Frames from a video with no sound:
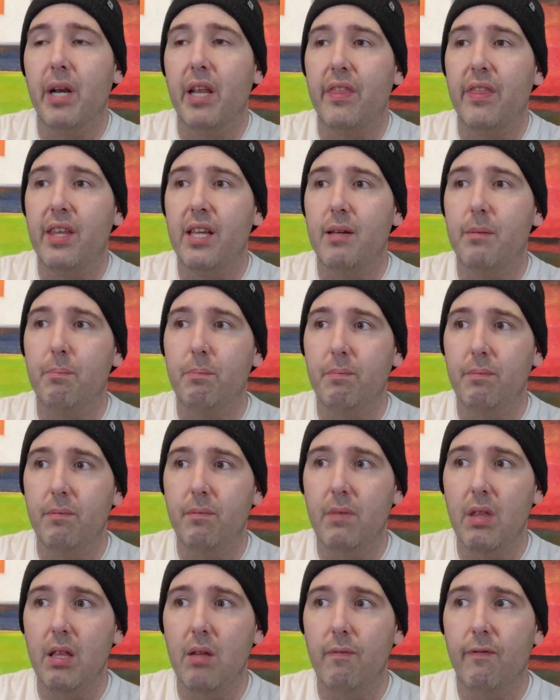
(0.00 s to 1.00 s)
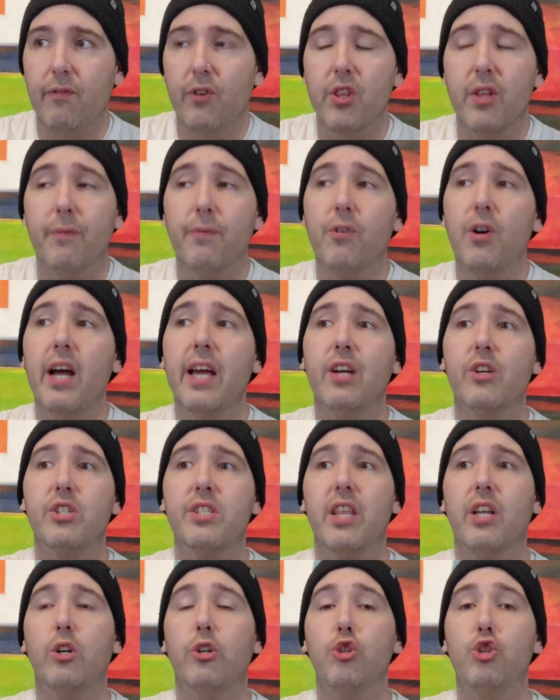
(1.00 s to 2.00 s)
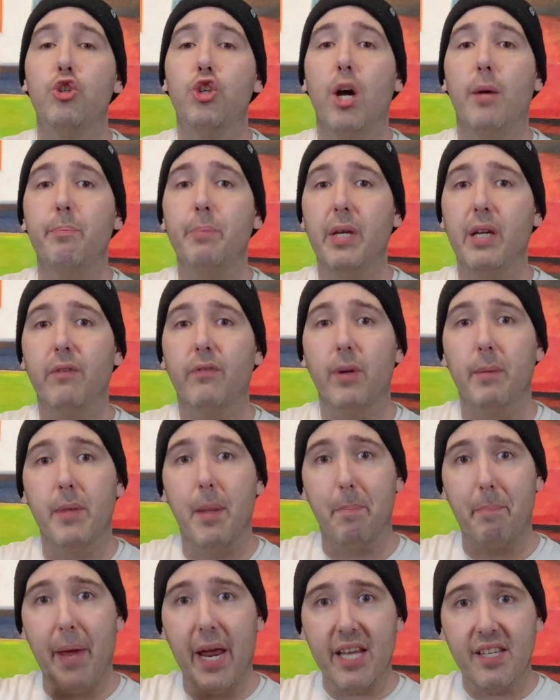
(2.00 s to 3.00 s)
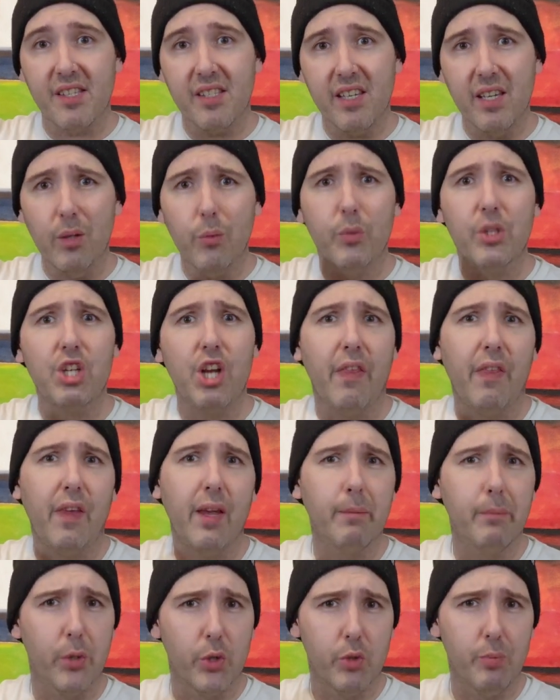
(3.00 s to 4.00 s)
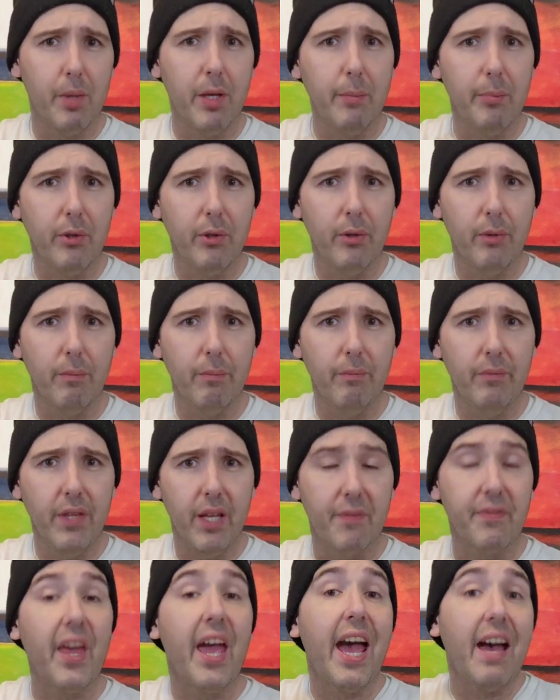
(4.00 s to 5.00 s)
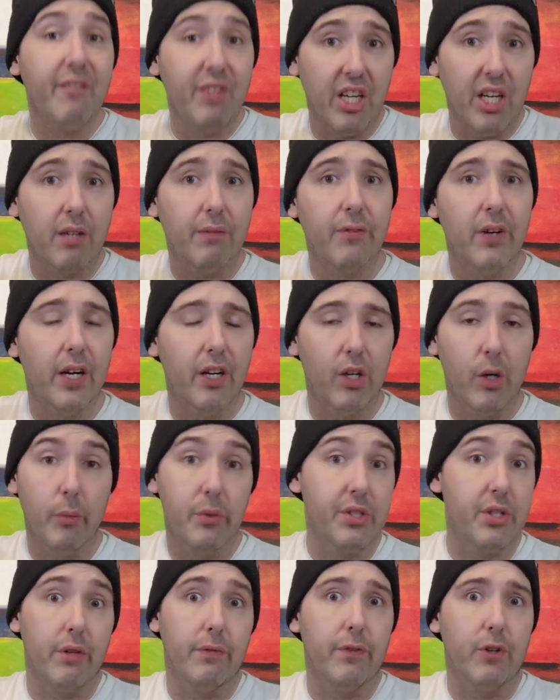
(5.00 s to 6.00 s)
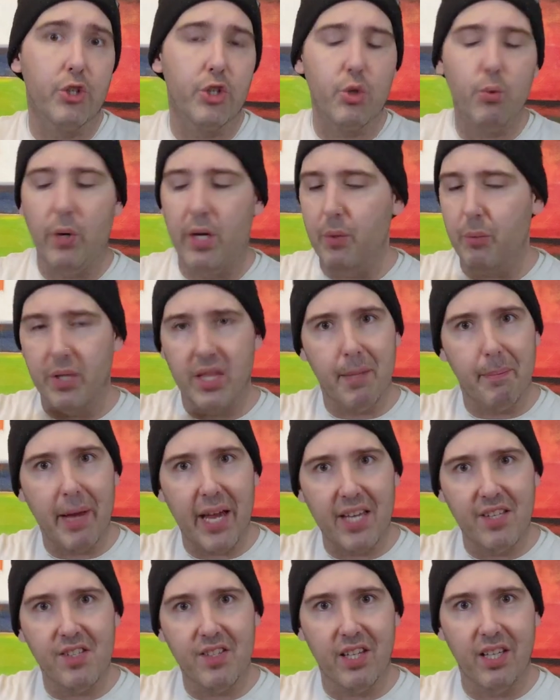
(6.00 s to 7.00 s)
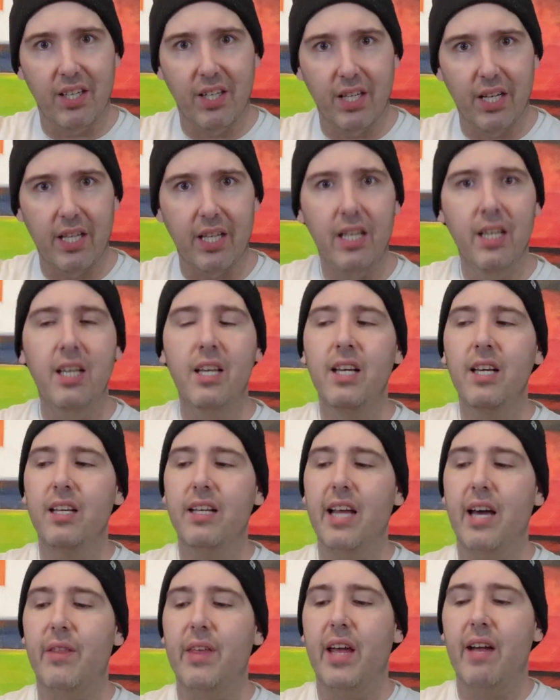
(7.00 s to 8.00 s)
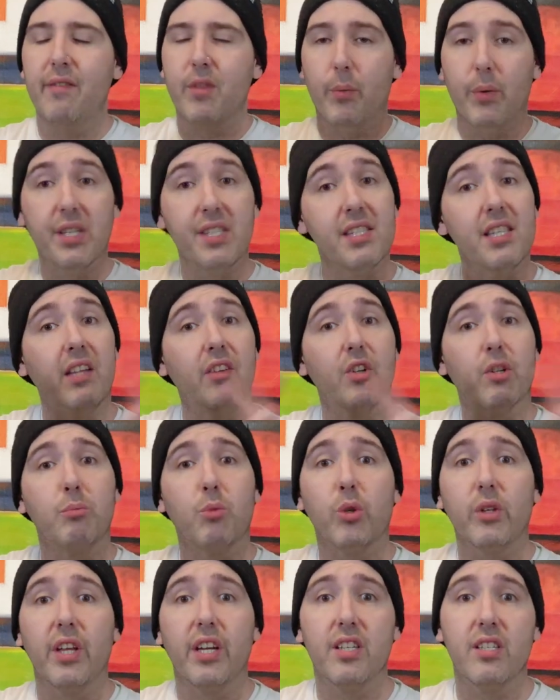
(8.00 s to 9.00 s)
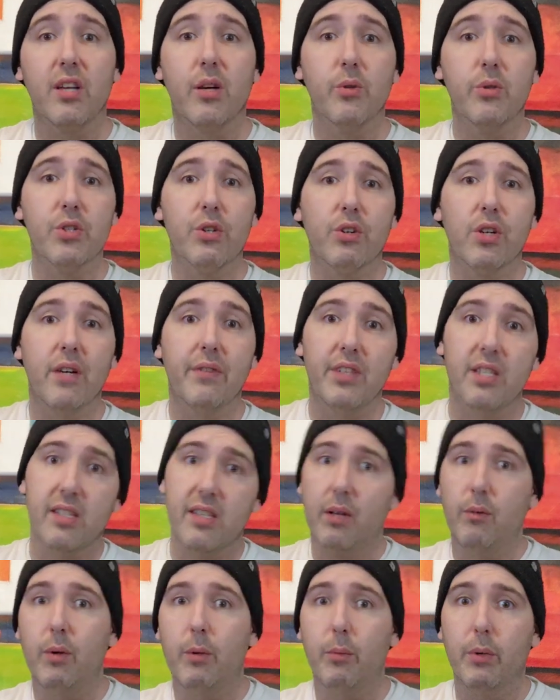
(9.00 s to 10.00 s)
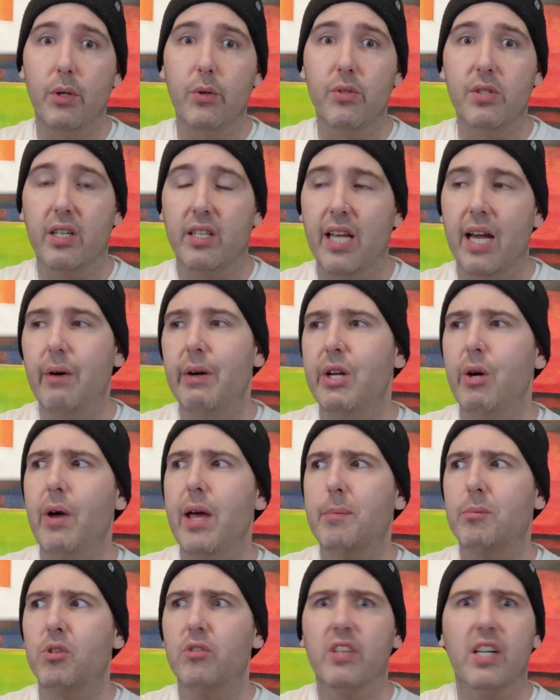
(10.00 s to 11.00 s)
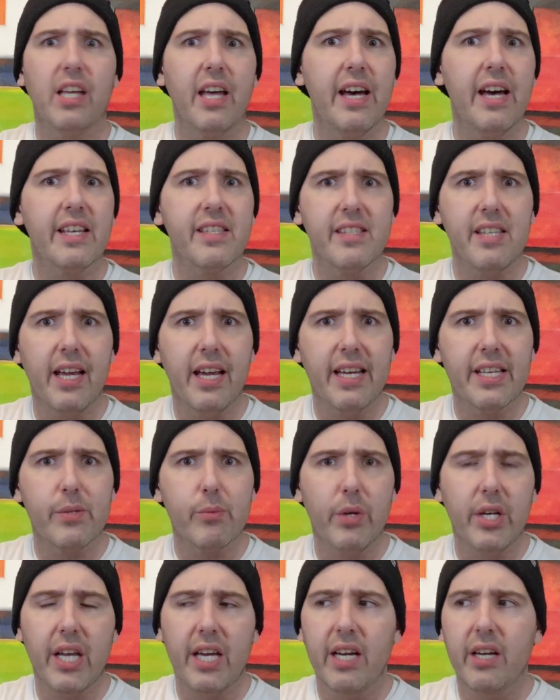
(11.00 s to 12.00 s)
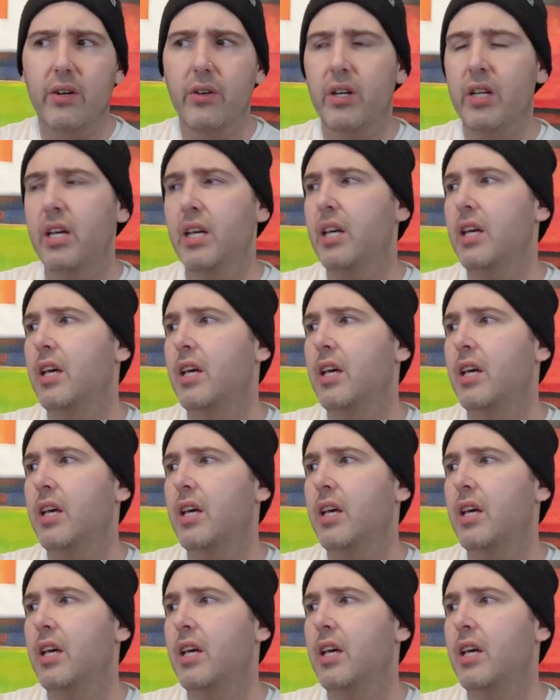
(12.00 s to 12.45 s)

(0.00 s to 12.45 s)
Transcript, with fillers: but I think for the fryers that are jumping from the basket, which I think most people if they have an air fryer, it was their first one with the basket in it. Now they have the ones that look more like toaster ovens, like we were using now. I know Emeril Lagasse has one out.